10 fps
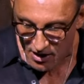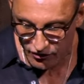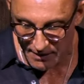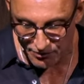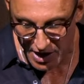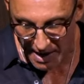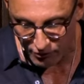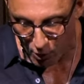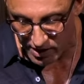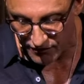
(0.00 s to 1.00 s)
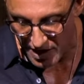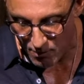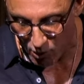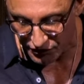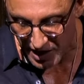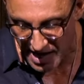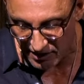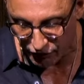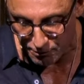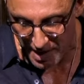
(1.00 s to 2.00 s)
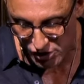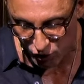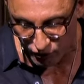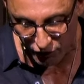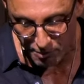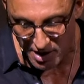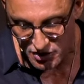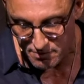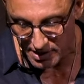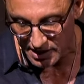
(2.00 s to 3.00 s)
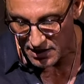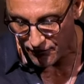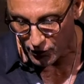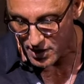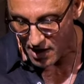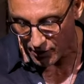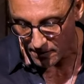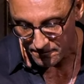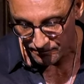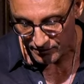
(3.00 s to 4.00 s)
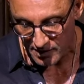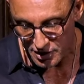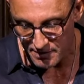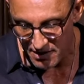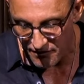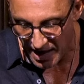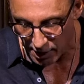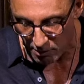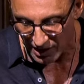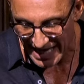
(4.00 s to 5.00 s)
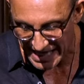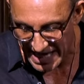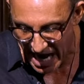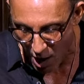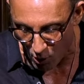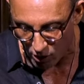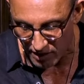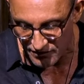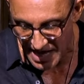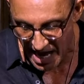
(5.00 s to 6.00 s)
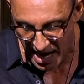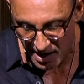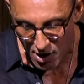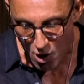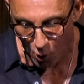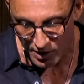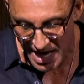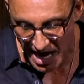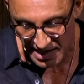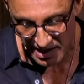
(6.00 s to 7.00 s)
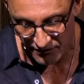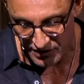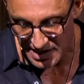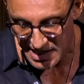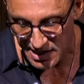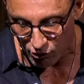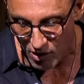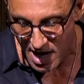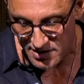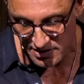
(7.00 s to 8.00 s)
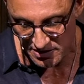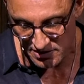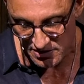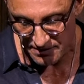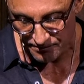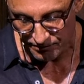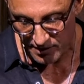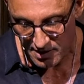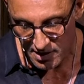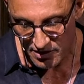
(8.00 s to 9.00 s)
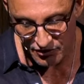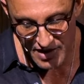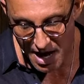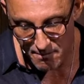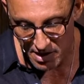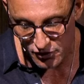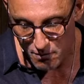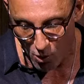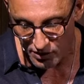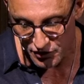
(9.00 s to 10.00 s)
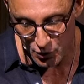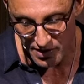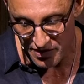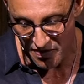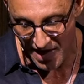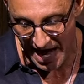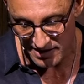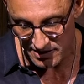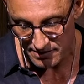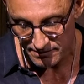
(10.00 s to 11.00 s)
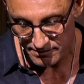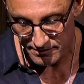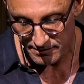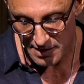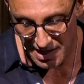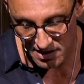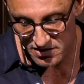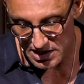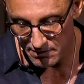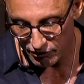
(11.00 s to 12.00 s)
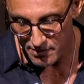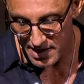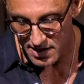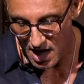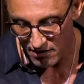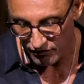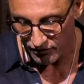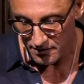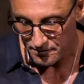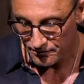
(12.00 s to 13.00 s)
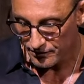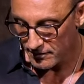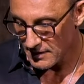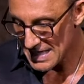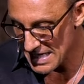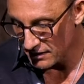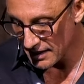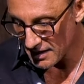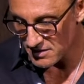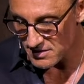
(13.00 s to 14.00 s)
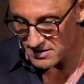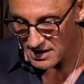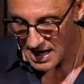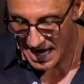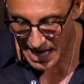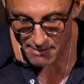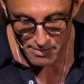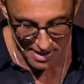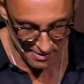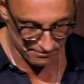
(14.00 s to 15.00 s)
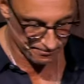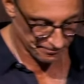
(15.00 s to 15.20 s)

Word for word: Sometimes one of them will take special responsibility for another to be available at any hour of day or night if the need arises. There's not much more to it than that, and it seems to be enough. Healings happen.